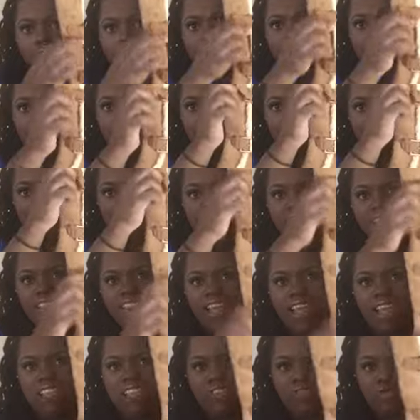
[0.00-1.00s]
and I think
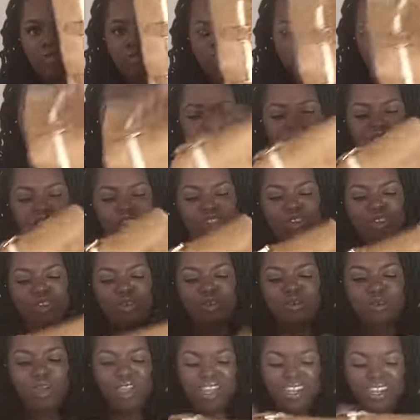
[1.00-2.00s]
that's really cute.
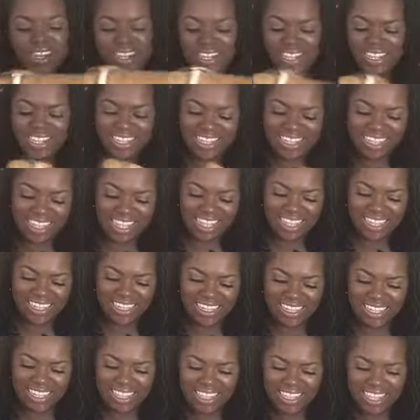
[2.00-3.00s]

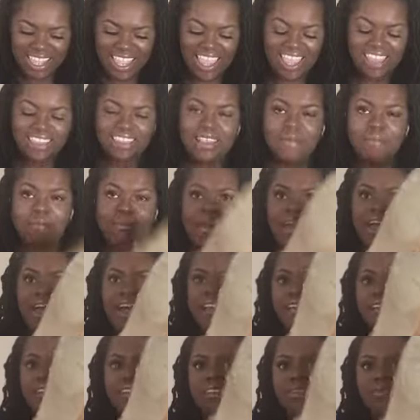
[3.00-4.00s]
Detailing in the
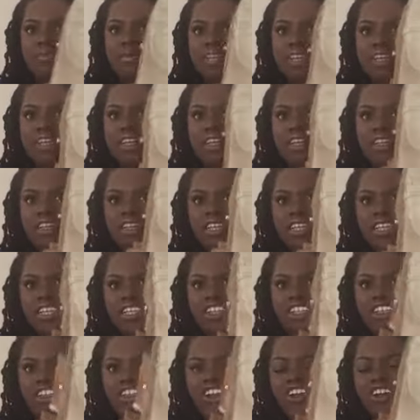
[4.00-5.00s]
bottom looks
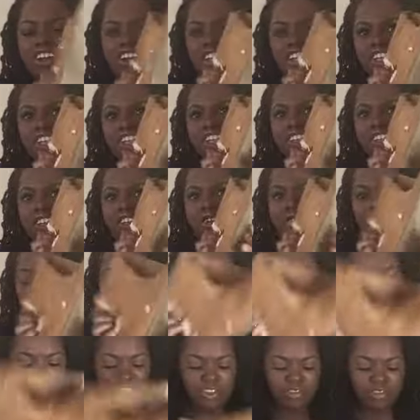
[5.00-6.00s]
dirty. So
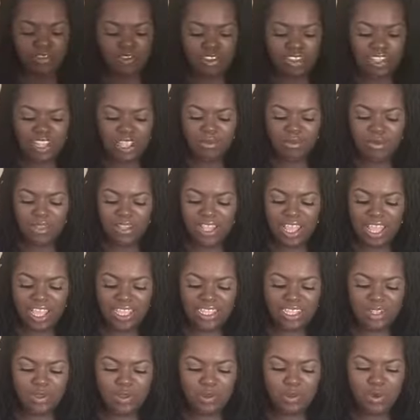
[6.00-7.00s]
if you step in like
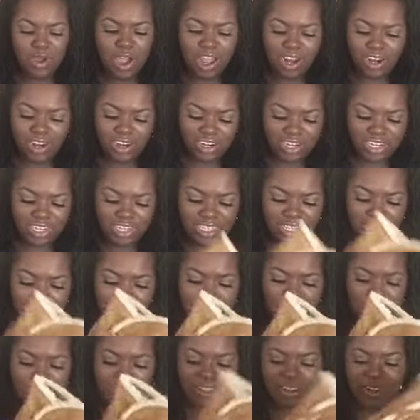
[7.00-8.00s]
some water or
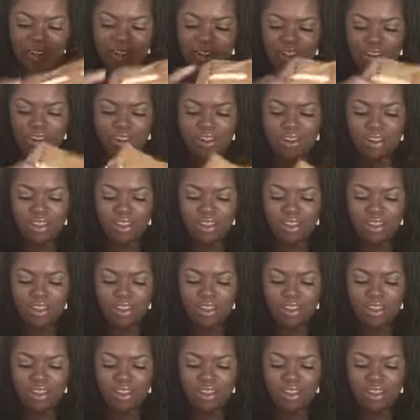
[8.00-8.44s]
something,